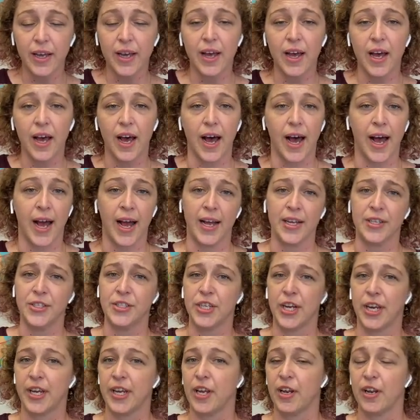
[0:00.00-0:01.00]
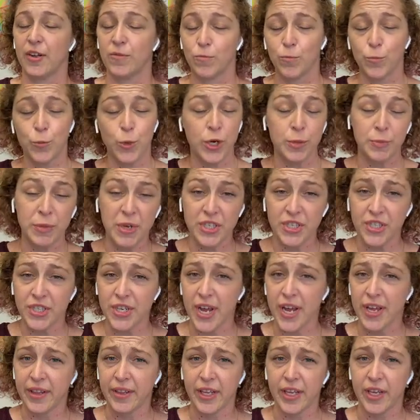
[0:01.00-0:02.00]
I check it pretty much
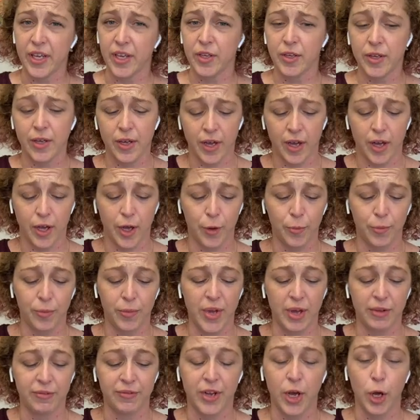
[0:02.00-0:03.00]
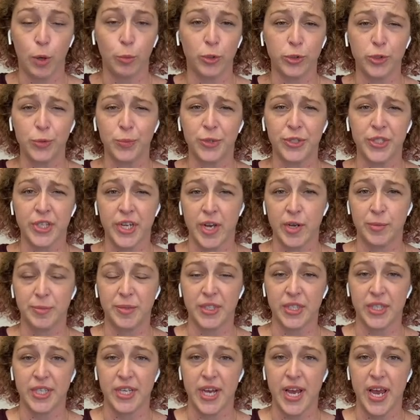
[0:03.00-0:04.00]
daily, if not multiple times
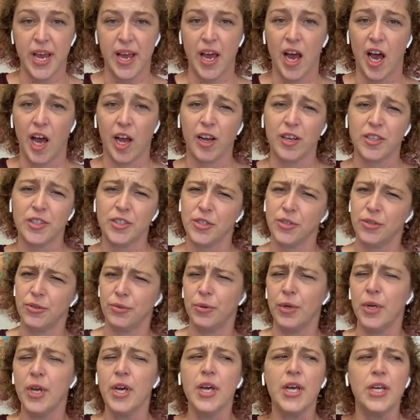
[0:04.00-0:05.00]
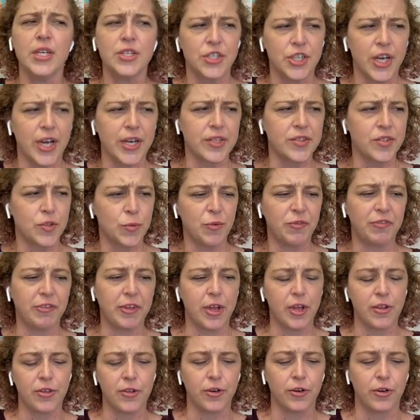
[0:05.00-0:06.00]
a day. I also check some of the
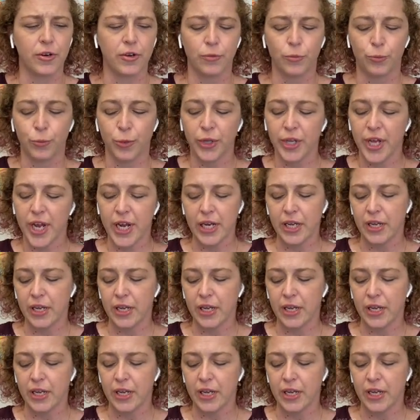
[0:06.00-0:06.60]
other related